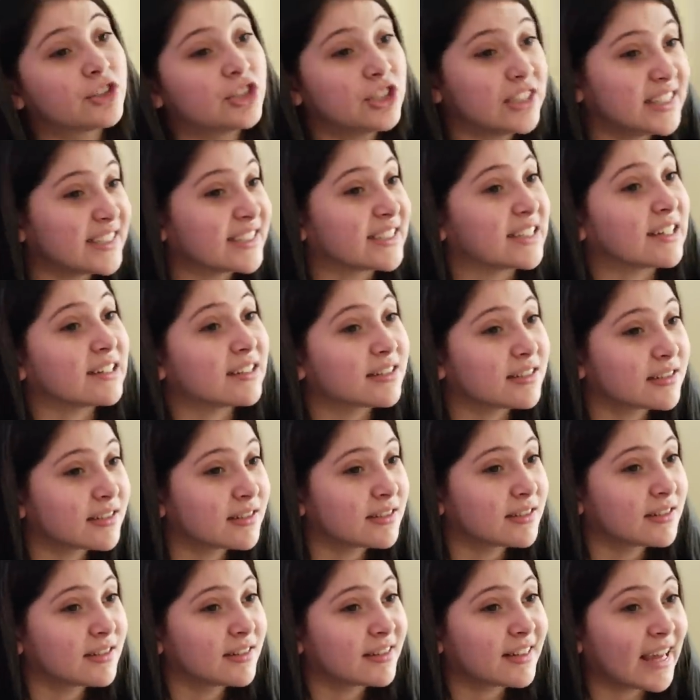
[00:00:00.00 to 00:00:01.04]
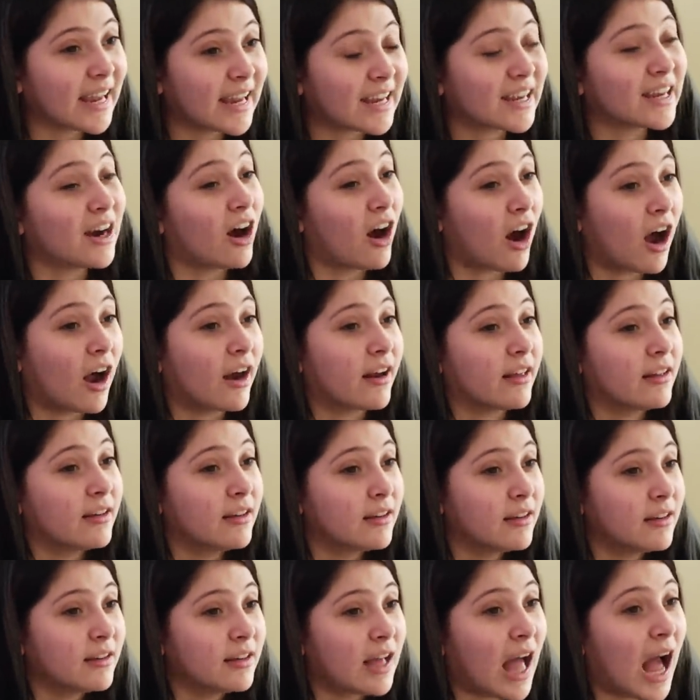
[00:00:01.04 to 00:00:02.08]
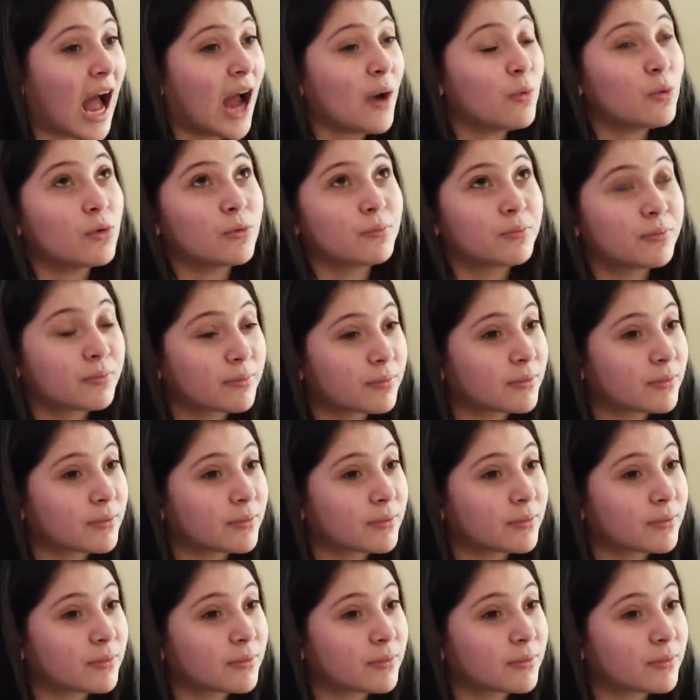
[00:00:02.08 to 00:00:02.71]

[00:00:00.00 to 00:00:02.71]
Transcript: Jesus, thank God. I will